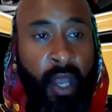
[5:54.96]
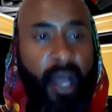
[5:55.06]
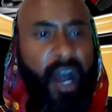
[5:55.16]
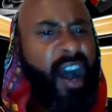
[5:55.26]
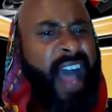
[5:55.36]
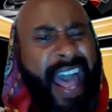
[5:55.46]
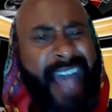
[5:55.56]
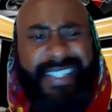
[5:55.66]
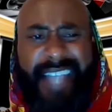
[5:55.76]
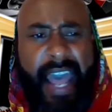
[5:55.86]

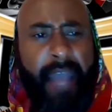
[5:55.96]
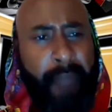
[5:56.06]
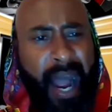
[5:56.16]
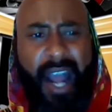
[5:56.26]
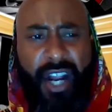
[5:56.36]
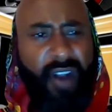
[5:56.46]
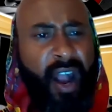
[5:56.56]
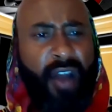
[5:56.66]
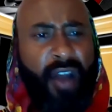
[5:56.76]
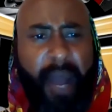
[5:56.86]
hashtag mindgrind
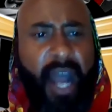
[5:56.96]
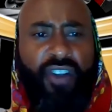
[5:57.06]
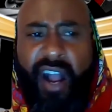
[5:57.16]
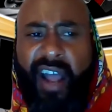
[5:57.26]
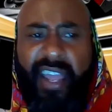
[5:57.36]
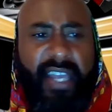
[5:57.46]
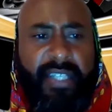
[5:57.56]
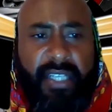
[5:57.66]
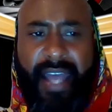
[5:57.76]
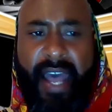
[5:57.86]
or mindgrindent,
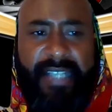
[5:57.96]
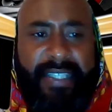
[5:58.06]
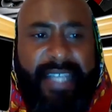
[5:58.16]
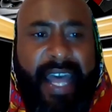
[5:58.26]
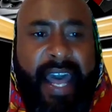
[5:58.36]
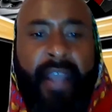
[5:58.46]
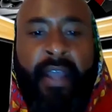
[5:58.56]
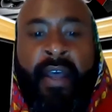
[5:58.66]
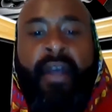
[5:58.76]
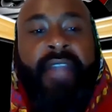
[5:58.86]
hashtag
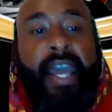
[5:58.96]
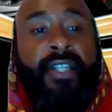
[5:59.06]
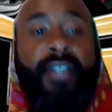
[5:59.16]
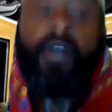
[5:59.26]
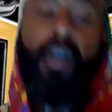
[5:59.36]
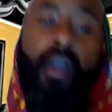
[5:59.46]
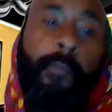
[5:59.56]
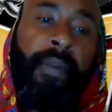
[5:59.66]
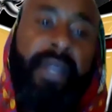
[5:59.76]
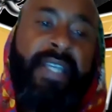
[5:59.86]
Nate Turner, and
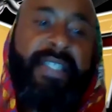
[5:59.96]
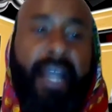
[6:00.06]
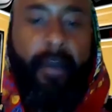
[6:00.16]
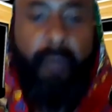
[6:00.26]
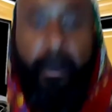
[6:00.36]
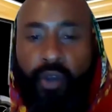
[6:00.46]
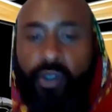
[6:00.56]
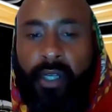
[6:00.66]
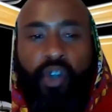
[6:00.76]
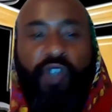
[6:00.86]
please check out my music
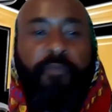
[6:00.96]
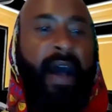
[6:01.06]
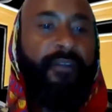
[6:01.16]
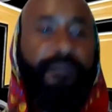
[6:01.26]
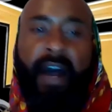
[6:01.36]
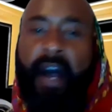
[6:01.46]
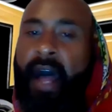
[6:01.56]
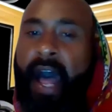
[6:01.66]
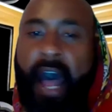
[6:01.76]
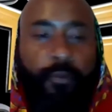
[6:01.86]
on
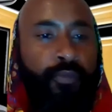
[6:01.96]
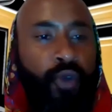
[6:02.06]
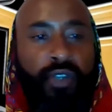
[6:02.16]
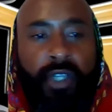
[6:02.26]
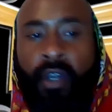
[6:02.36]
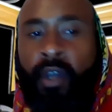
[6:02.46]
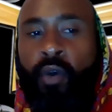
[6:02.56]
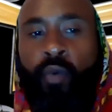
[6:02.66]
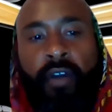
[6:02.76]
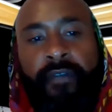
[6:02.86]
Spotify, Apple Music.
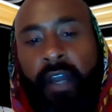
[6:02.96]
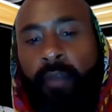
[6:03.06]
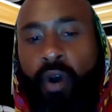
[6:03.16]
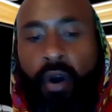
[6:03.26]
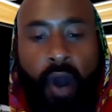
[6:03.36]
We're available on